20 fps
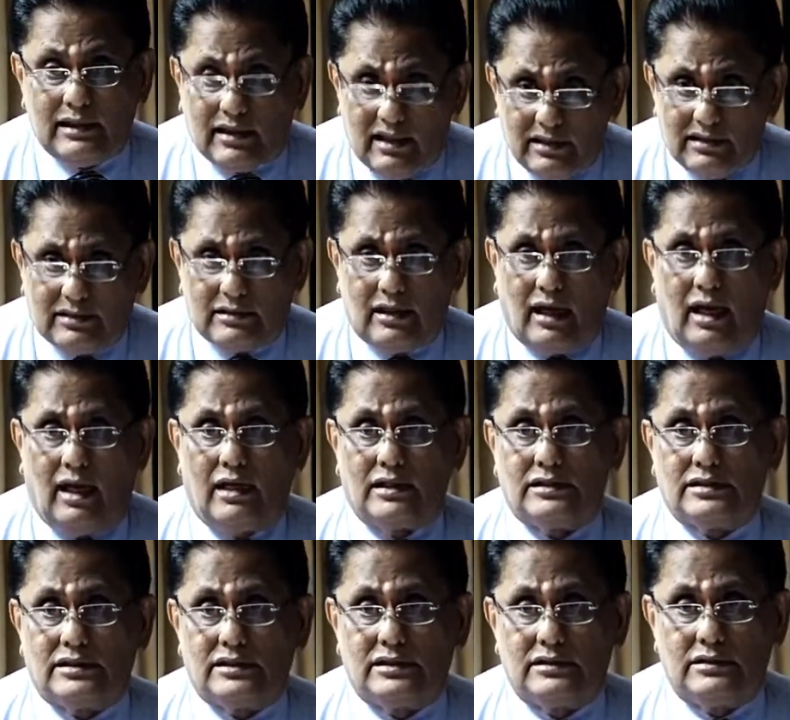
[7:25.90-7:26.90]

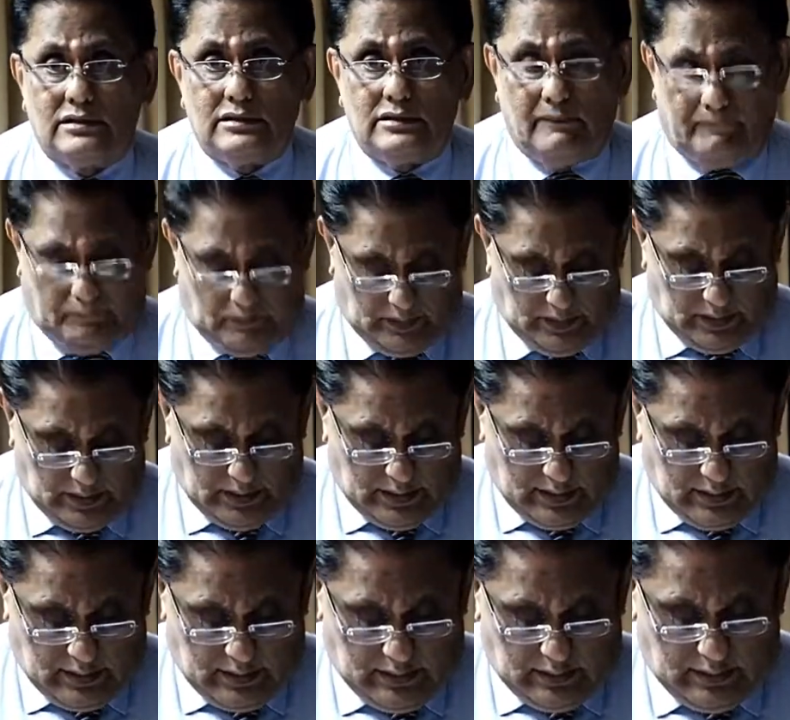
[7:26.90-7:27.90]
contrast,
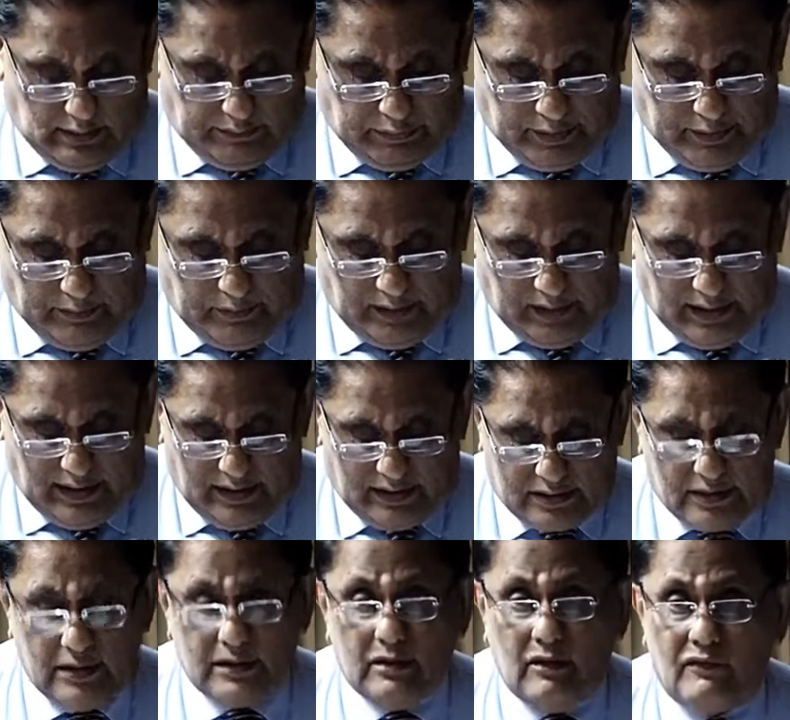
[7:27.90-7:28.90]
the
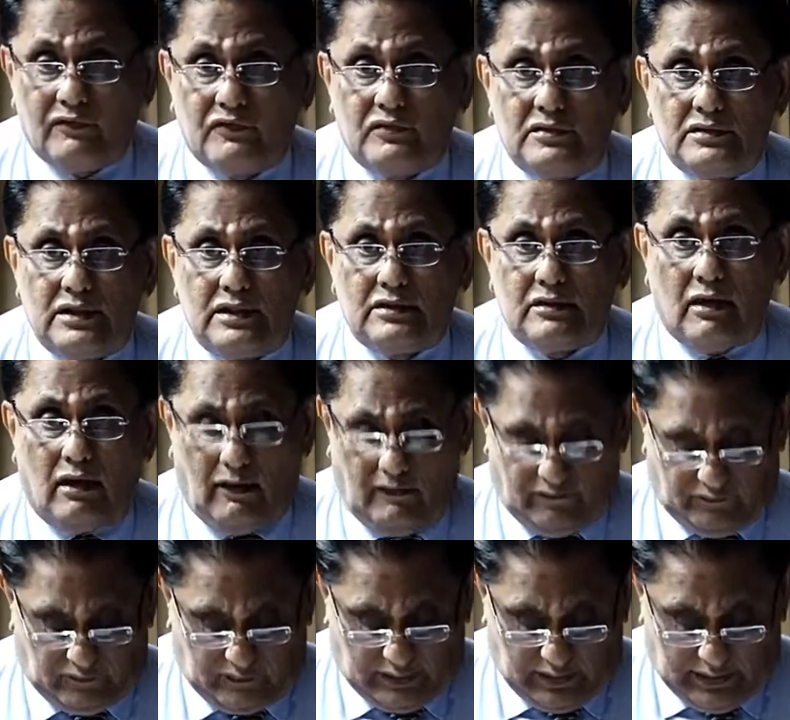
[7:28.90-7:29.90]
preparation of the
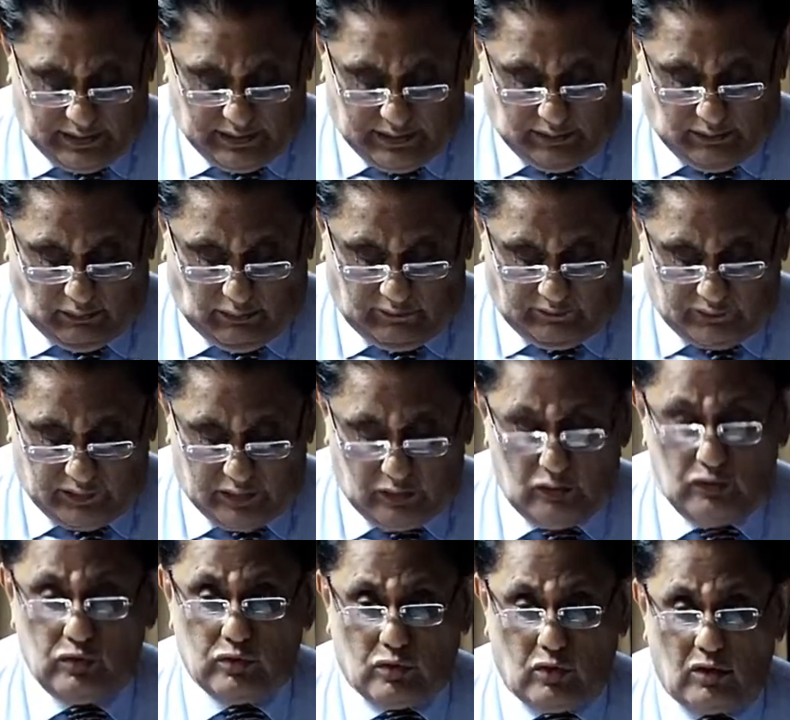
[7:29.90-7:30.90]
drafting of
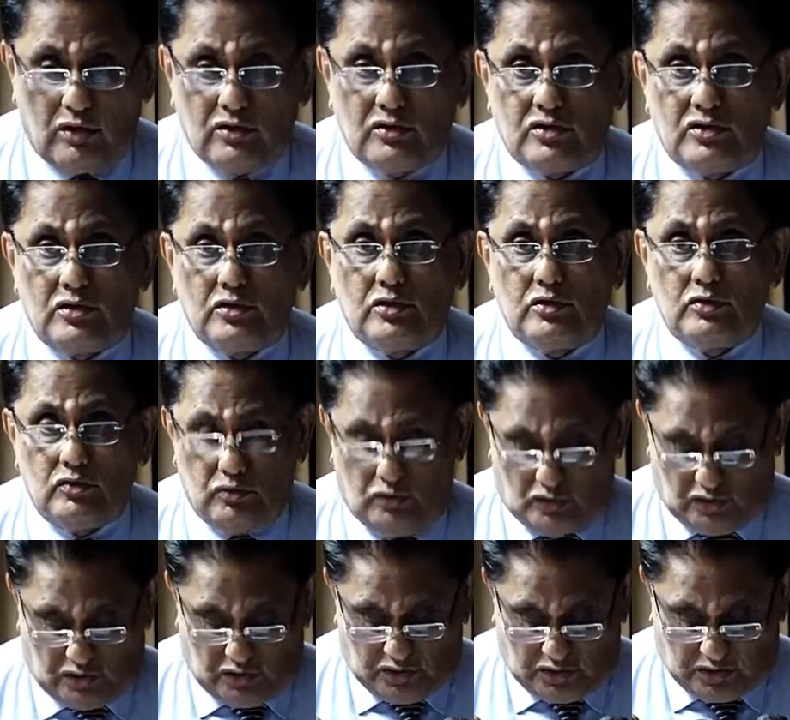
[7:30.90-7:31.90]
new
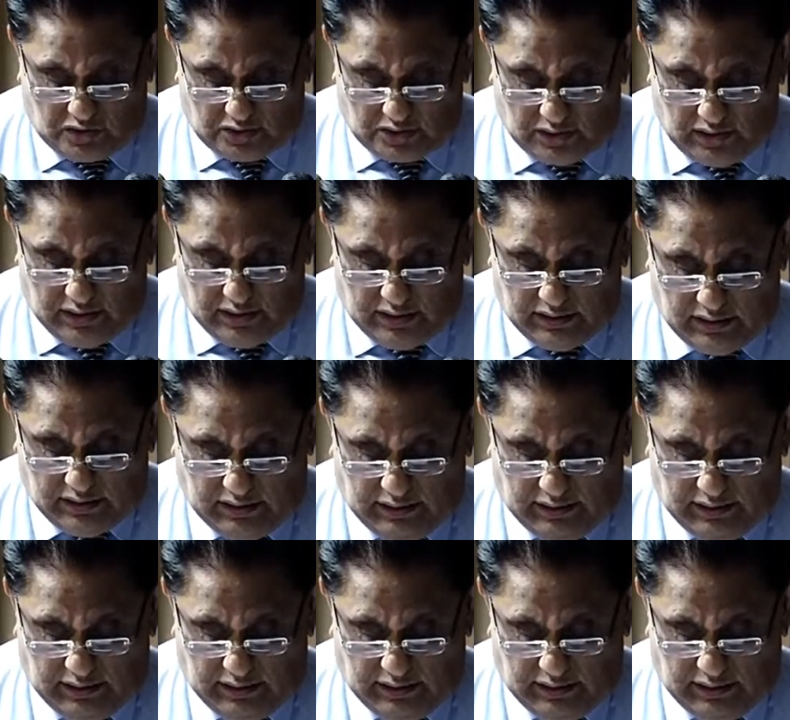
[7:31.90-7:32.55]
constitution,